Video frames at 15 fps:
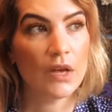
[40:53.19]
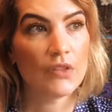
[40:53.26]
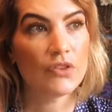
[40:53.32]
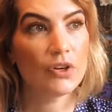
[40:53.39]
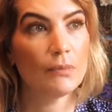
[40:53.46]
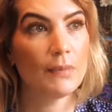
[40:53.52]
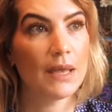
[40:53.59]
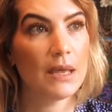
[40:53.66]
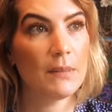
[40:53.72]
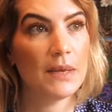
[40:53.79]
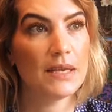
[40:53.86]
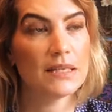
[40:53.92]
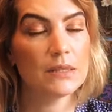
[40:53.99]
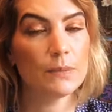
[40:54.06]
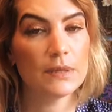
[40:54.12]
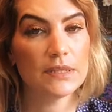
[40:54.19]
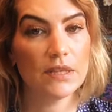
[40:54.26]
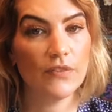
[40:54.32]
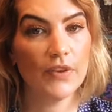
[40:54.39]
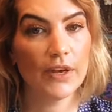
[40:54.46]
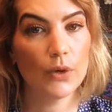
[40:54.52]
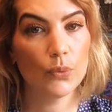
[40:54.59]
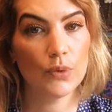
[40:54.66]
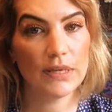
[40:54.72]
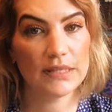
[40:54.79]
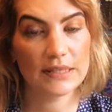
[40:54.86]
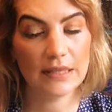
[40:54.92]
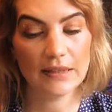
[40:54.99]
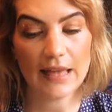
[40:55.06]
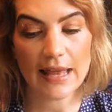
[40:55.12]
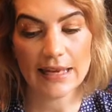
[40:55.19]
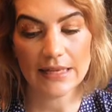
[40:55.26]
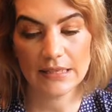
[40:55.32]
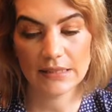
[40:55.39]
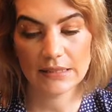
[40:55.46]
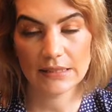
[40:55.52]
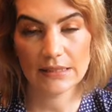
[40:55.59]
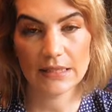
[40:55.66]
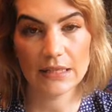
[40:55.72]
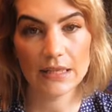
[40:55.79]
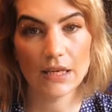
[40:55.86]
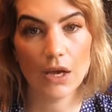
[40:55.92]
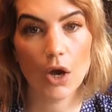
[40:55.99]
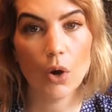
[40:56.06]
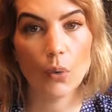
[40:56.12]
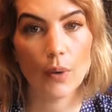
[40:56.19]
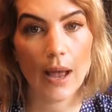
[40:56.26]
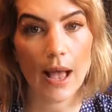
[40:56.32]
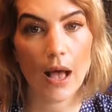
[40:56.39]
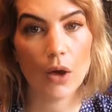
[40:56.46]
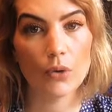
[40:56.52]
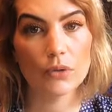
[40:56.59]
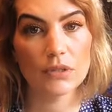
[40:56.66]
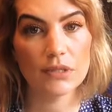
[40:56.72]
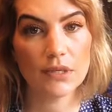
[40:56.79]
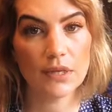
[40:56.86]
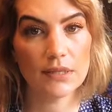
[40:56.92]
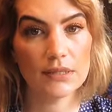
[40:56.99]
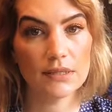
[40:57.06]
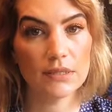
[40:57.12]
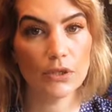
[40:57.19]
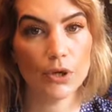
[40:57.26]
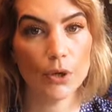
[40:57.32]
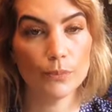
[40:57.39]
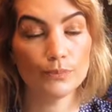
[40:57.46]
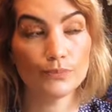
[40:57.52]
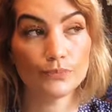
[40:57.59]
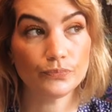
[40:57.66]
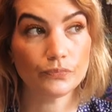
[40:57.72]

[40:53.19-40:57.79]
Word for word: there may be a specific reason that he's sticking around because, you know,